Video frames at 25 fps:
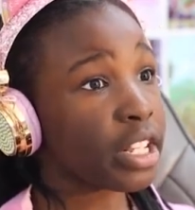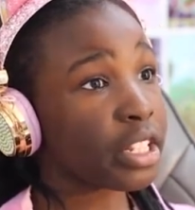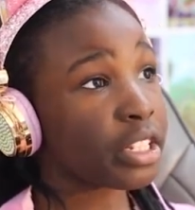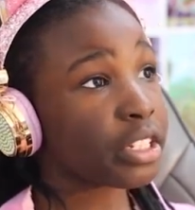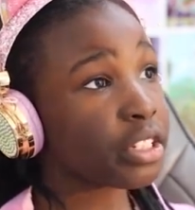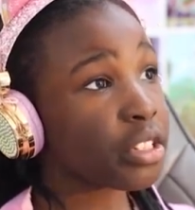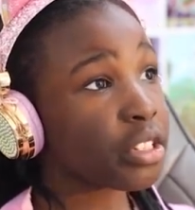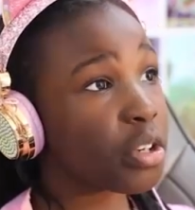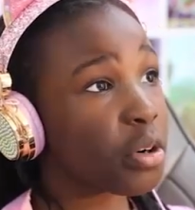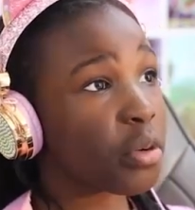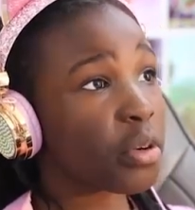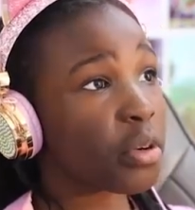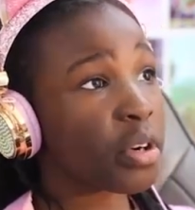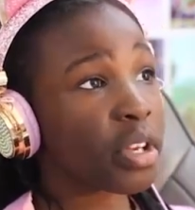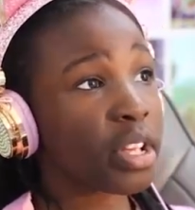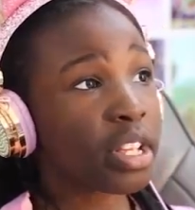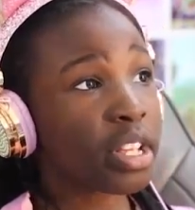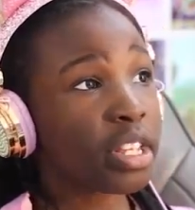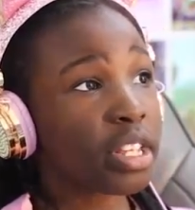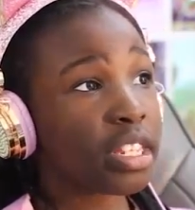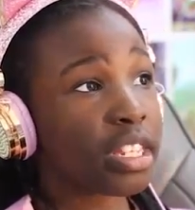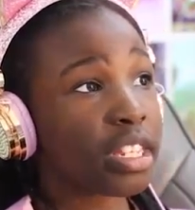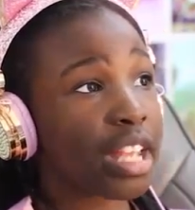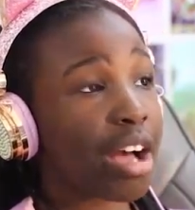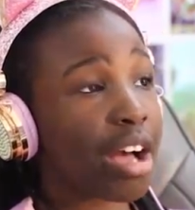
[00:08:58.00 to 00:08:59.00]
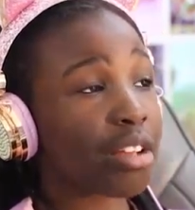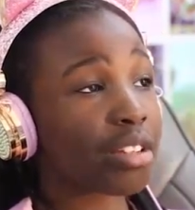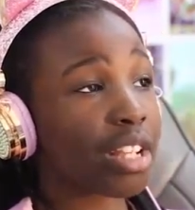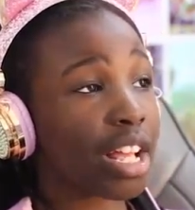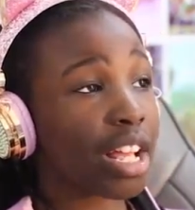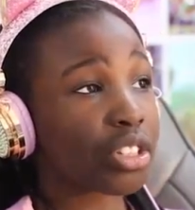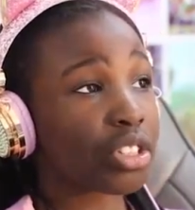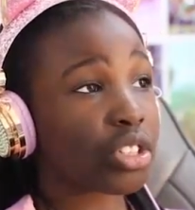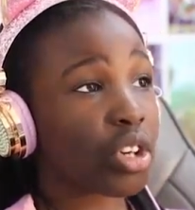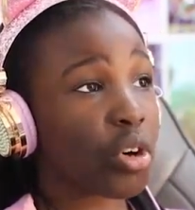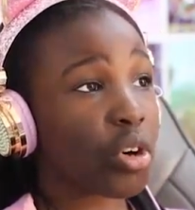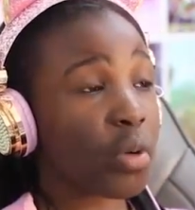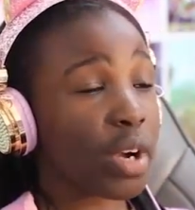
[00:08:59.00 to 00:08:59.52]
so now
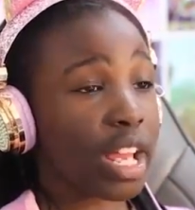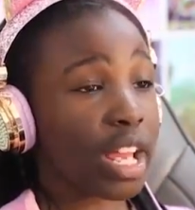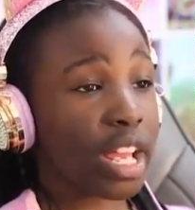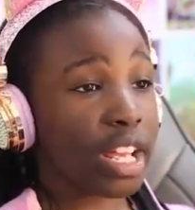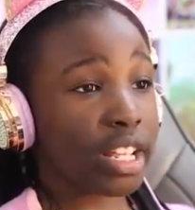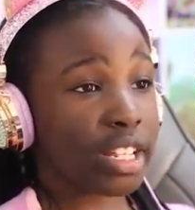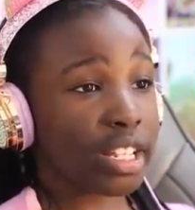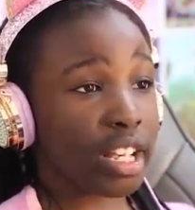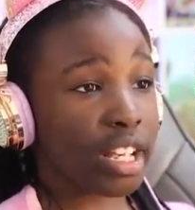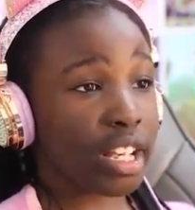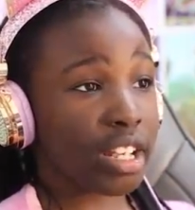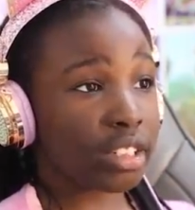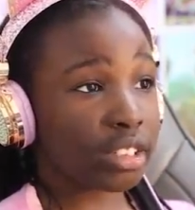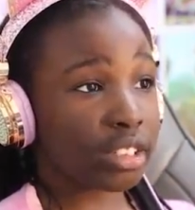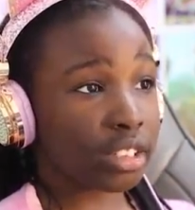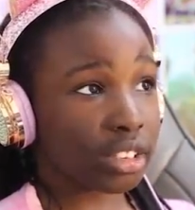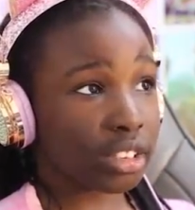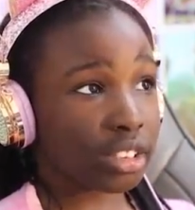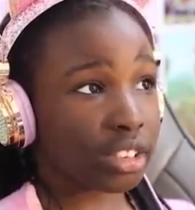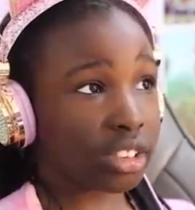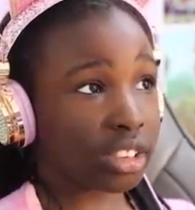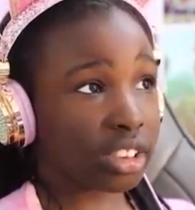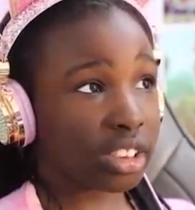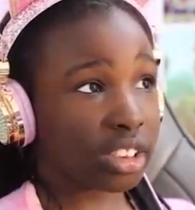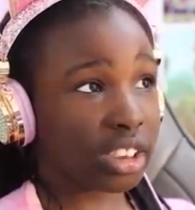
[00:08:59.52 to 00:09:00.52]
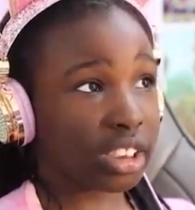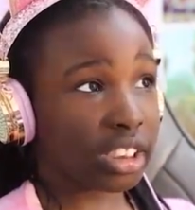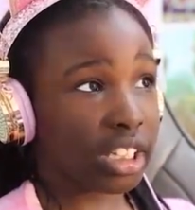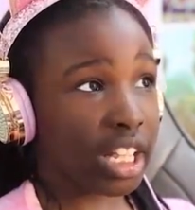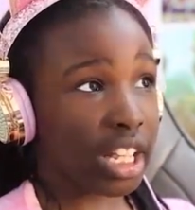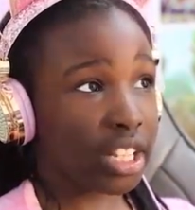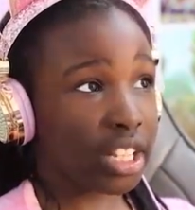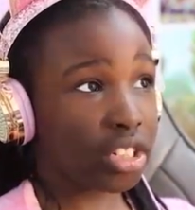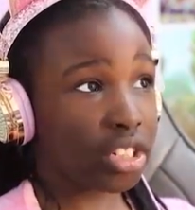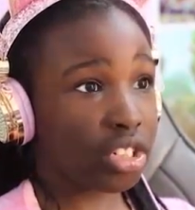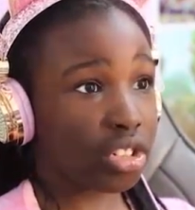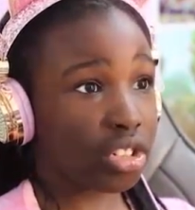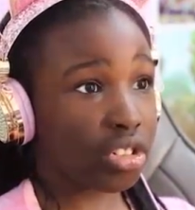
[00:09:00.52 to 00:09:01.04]
let's go in.
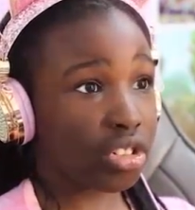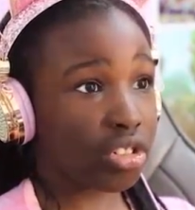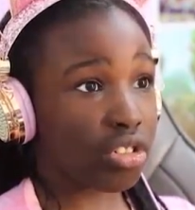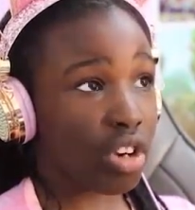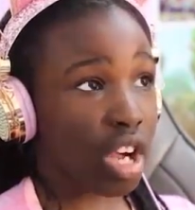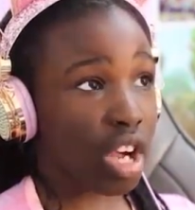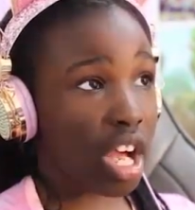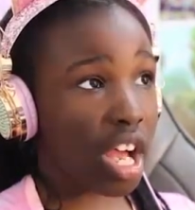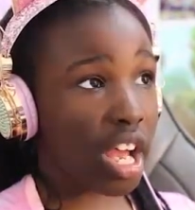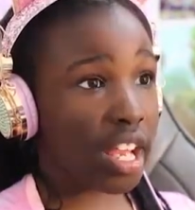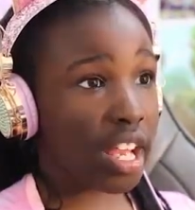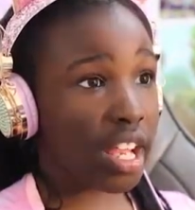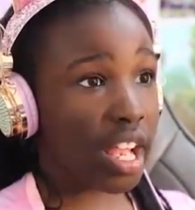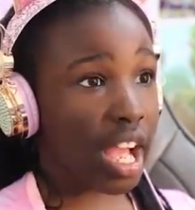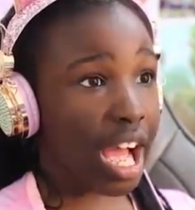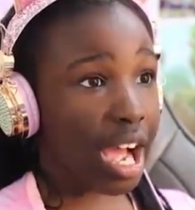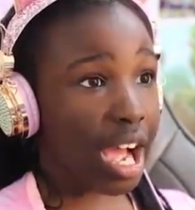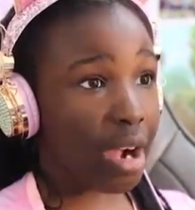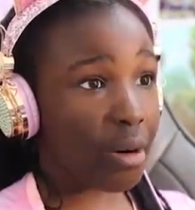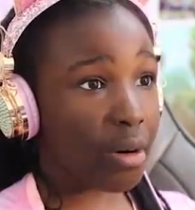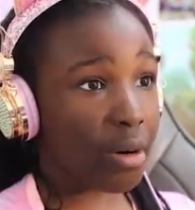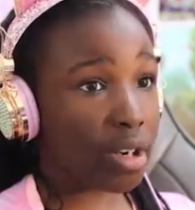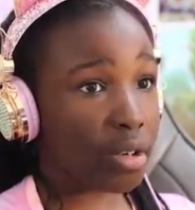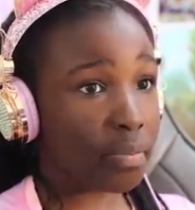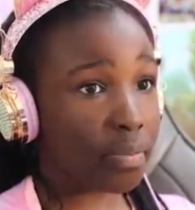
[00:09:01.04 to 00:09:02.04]
Let's try our